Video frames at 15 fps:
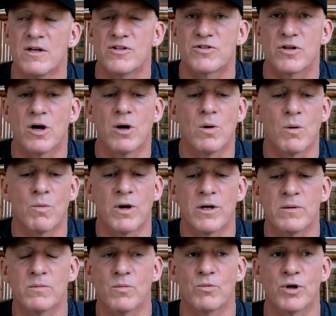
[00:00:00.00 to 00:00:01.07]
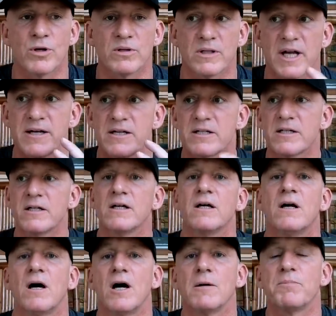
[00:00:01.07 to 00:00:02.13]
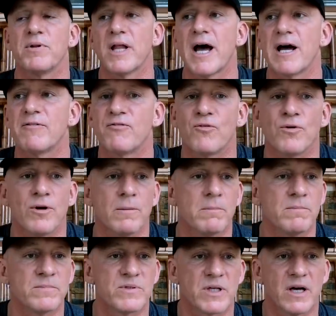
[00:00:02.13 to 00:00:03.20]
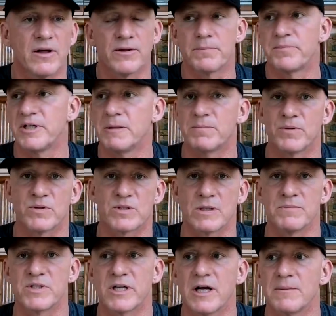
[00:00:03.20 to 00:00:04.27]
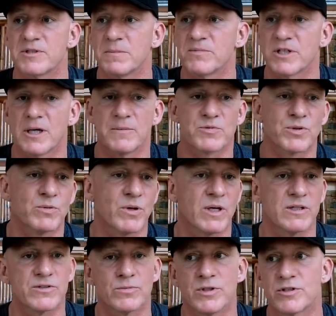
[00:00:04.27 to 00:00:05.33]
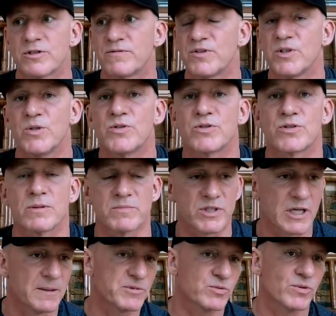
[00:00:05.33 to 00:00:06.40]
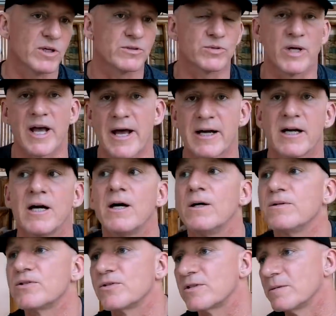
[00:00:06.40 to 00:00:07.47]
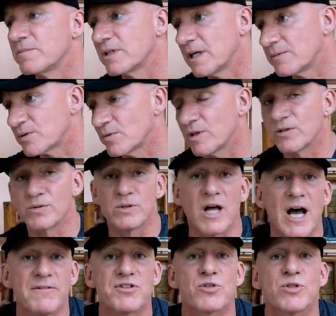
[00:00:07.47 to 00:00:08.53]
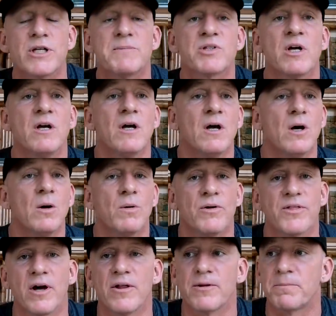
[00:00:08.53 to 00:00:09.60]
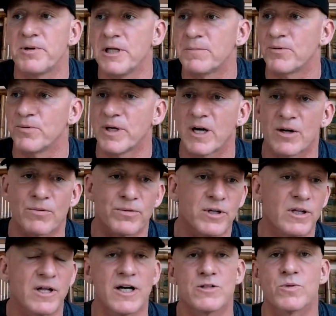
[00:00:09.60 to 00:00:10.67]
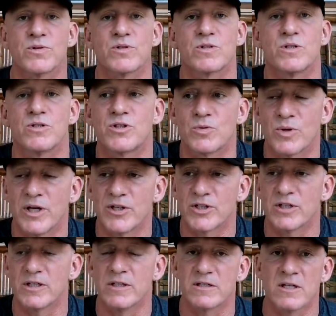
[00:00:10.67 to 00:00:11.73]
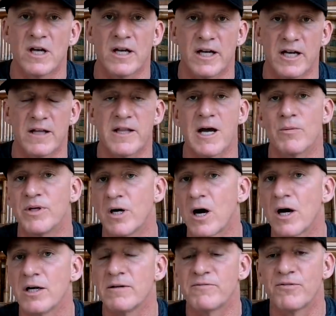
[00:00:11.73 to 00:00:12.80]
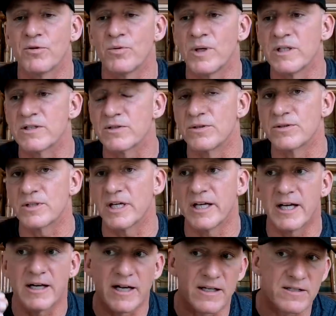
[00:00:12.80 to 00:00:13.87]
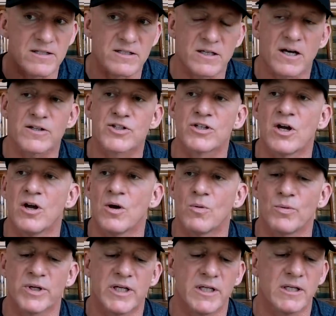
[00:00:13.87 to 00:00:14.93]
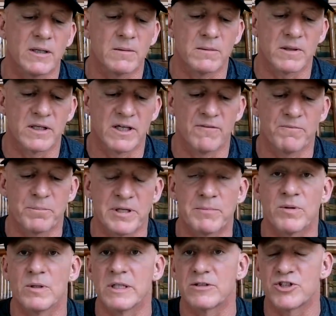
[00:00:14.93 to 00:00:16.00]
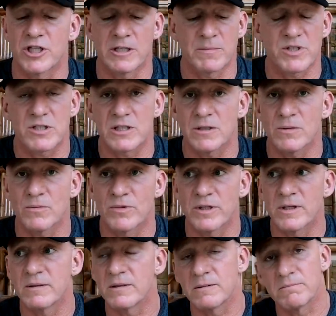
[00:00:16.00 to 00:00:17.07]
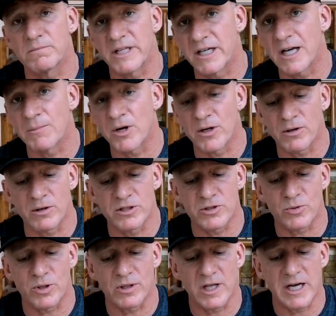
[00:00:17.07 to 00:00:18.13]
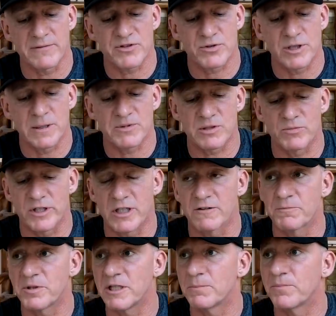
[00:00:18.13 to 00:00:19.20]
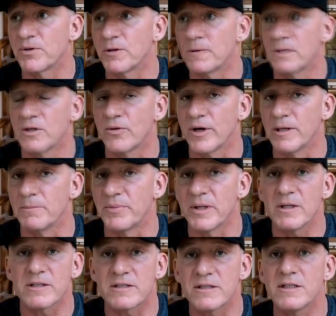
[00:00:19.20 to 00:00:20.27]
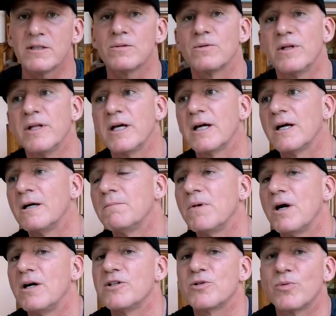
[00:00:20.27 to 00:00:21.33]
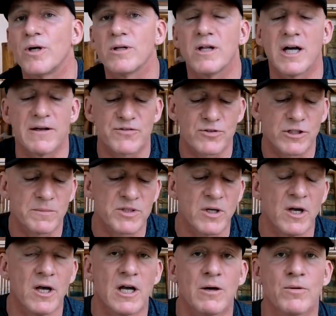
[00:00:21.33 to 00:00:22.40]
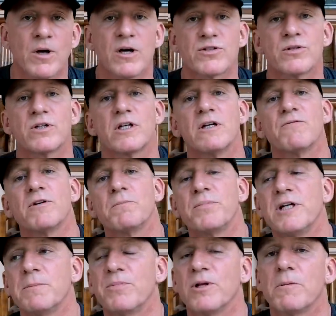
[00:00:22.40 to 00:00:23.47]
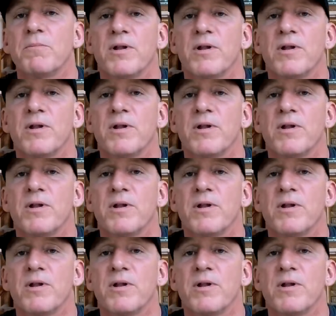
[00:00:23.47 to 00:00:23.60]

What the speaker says: So when we're lending our platform to other people sometimes we want to do interviews, or sometimes we want to do hangouts, or sometimes we want to do live streams with other people, we got to realize what the situation is, and that we are influencers, and as such, we give people legitimacy when they come on into our live streams, and we give people credibility when they come onto our live streams, and we're also giving people a